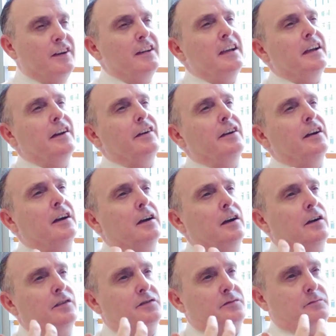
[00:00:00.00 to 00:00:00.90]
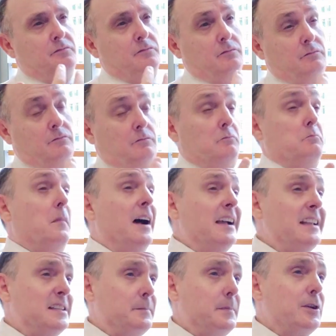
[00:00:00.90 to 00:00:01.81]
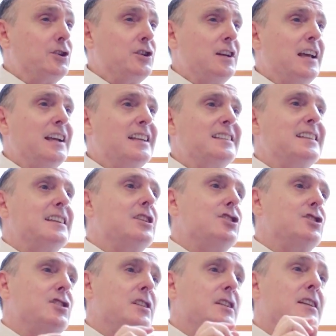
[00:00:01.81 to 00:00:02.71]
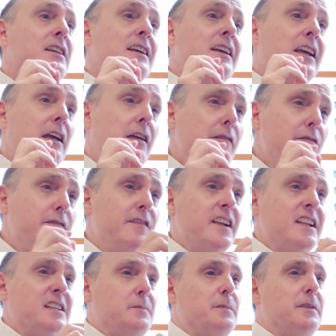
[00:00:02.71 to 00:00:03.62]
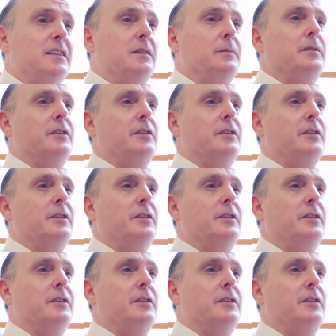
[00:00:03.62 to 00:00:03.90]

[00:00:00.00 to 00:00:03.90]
an area of my specialization, investment